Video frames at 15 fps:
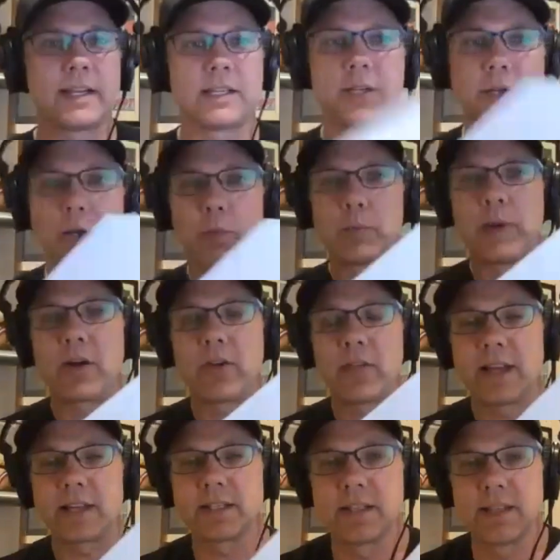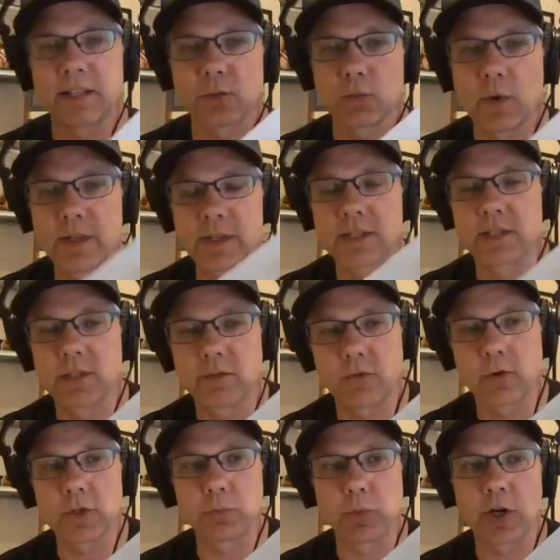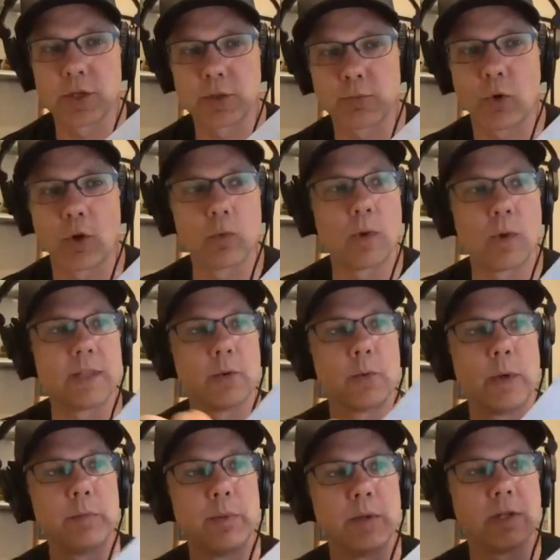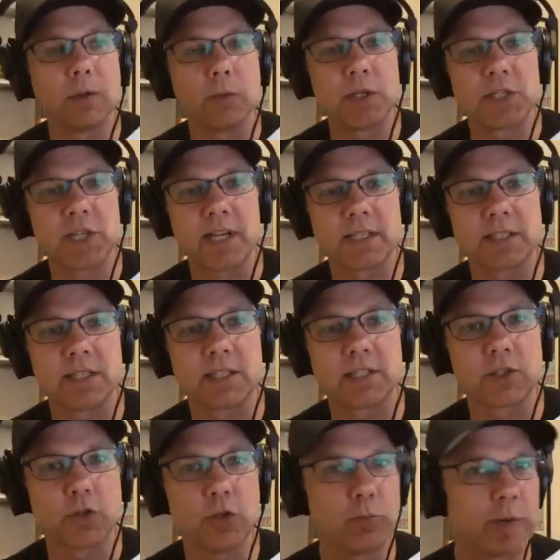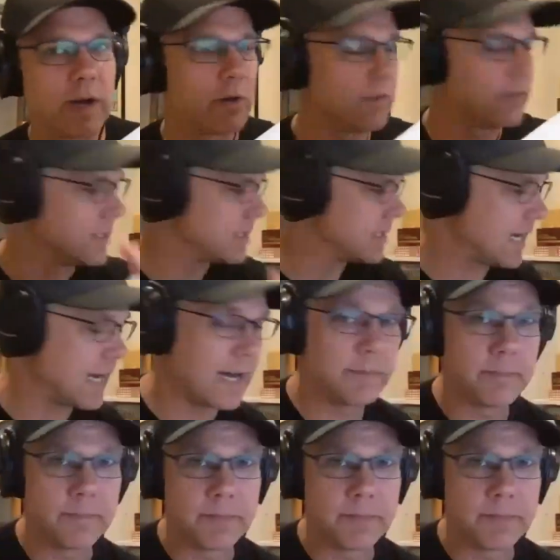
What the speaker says: to compare that to this one, this is the first punch board one that we built, which has this scoop out of the top.